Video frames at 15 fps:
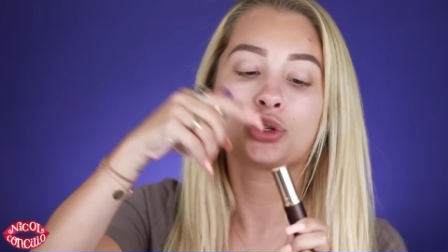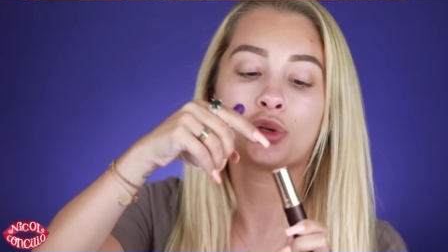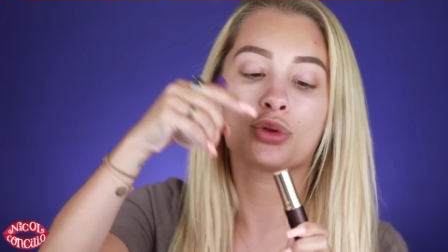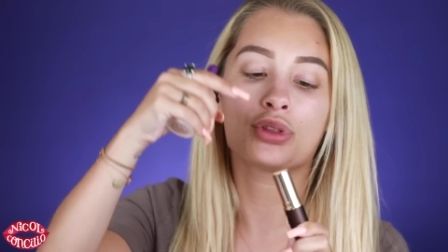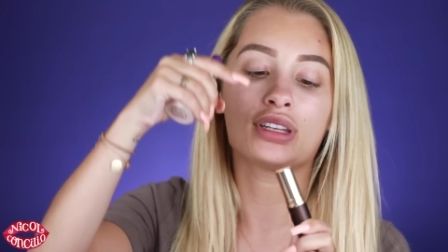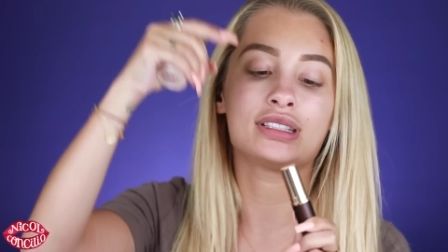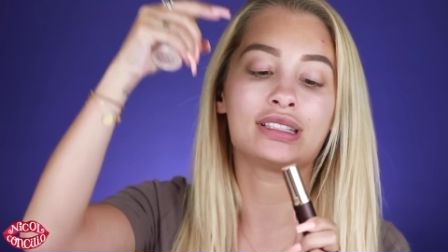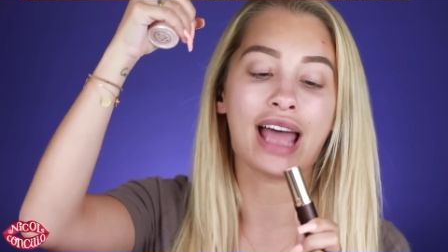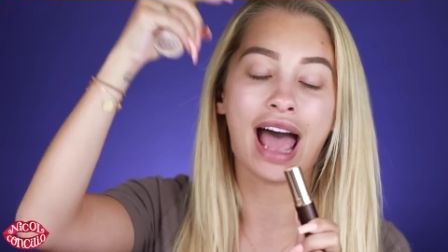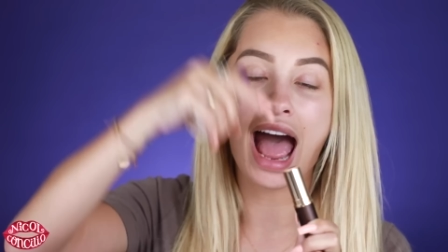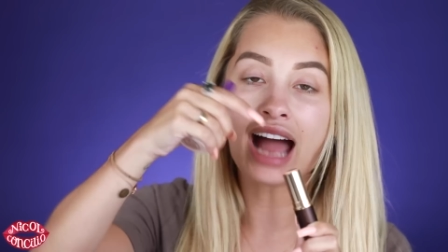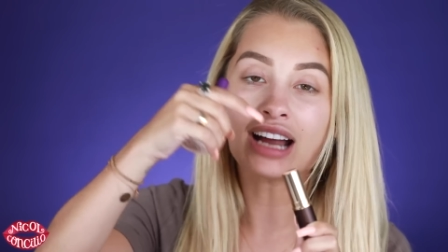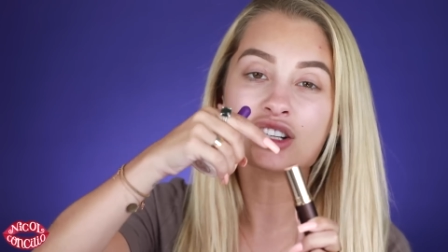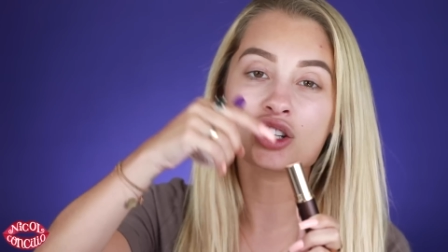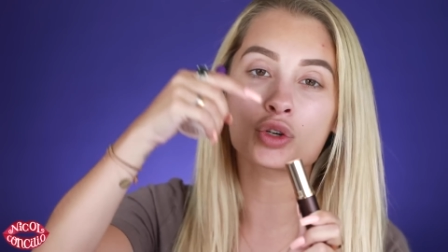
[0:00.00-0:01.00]
to the
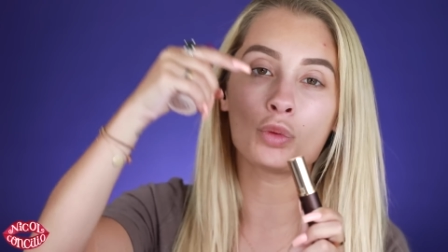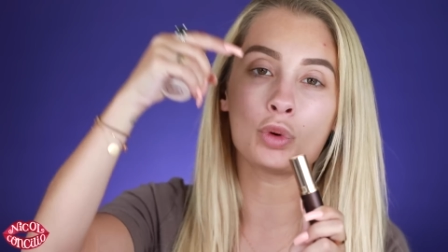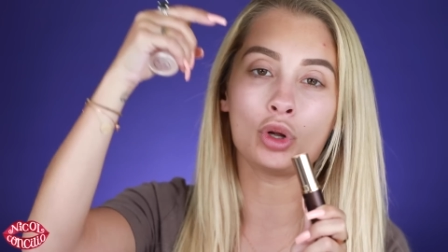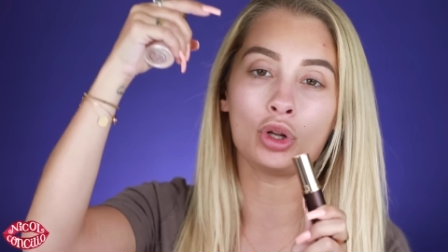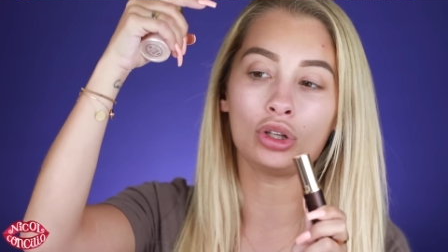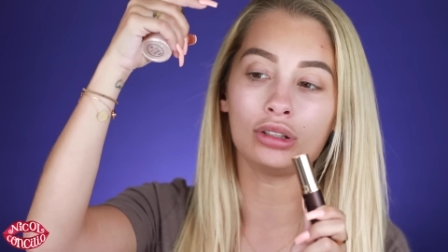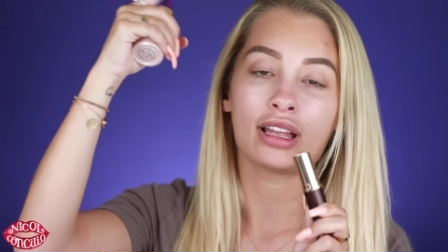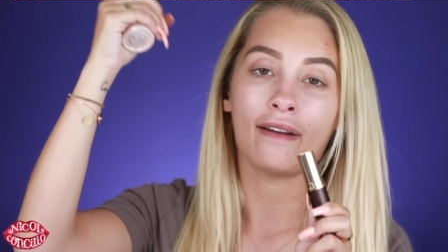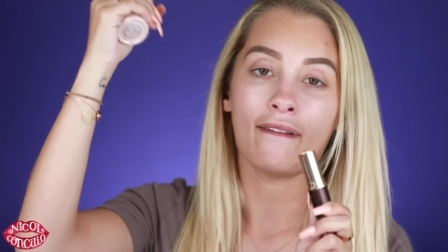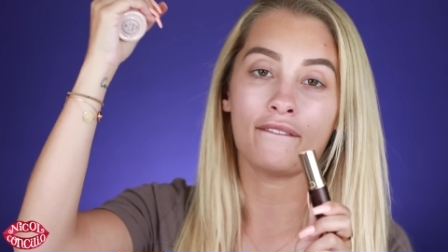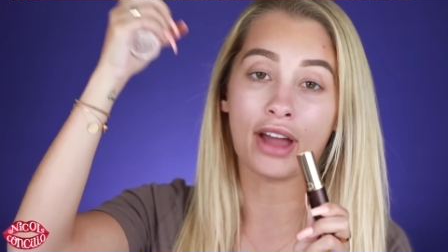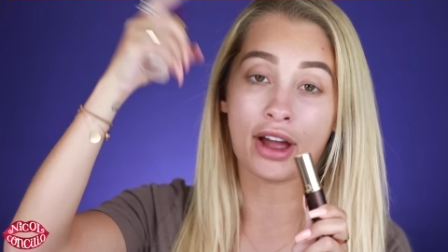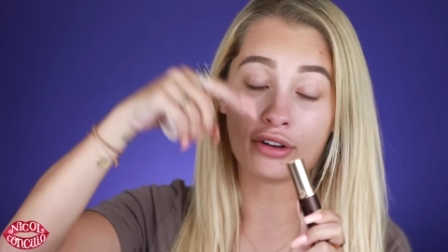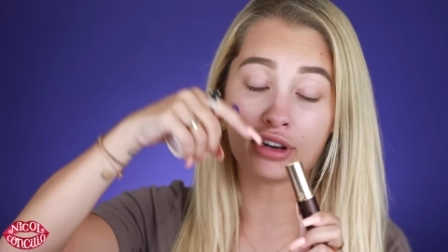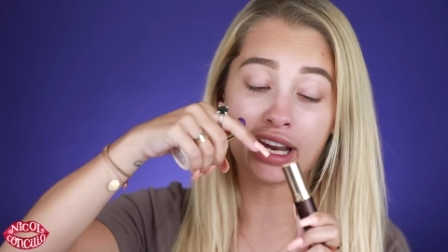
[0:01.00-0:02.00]
actual
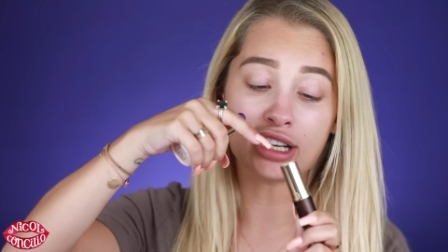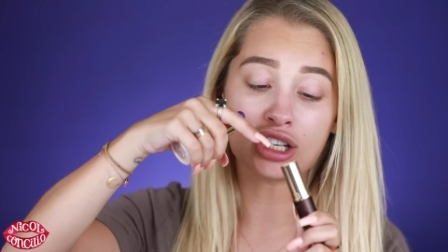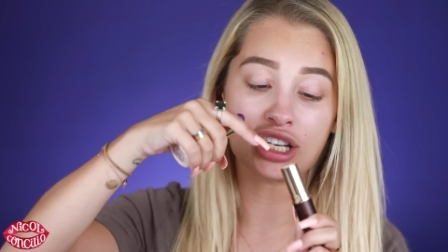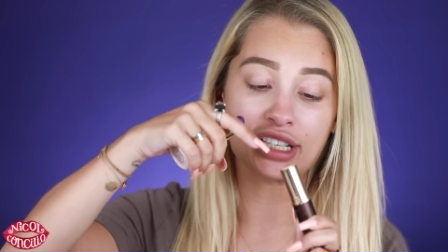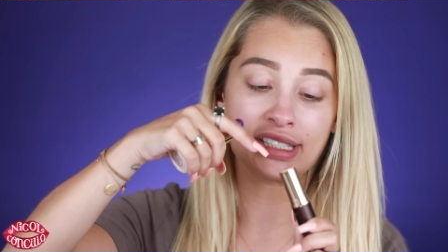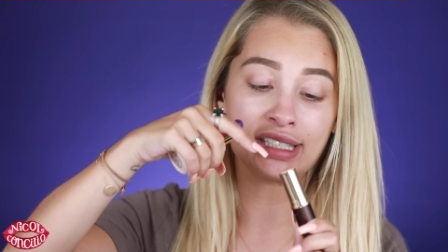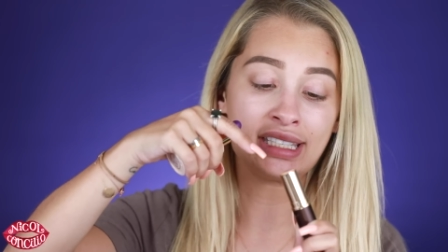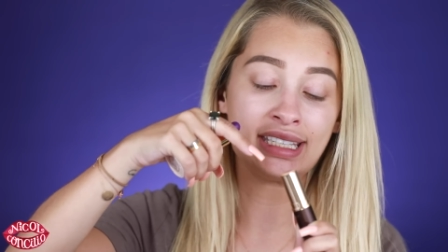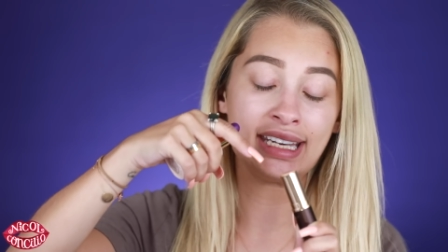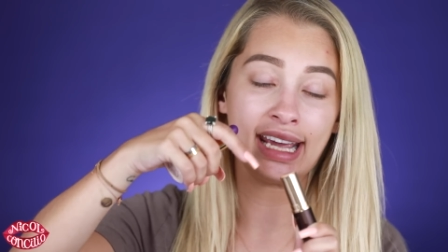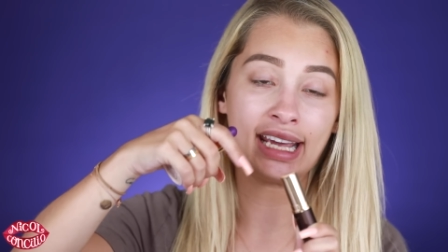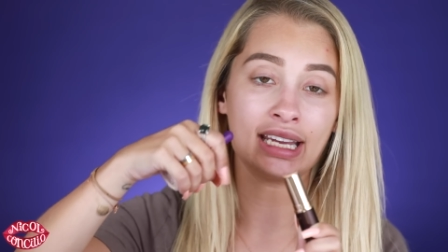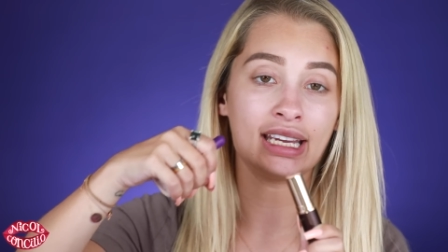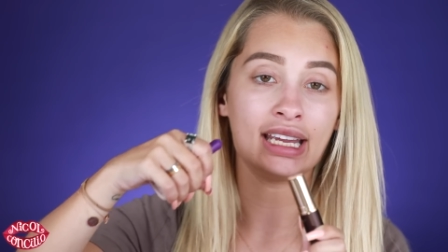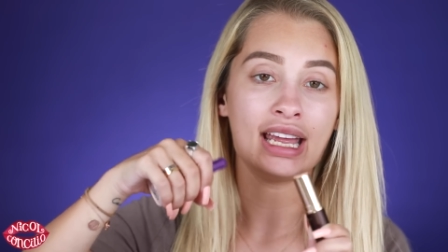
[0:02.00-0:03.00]
foundation
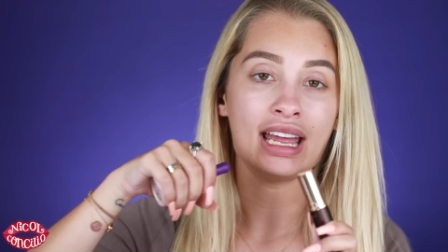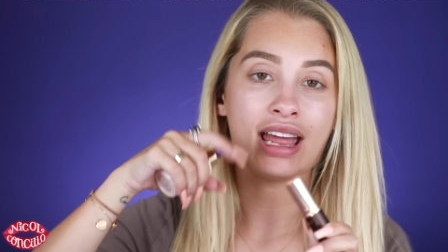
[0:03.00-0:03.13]
stick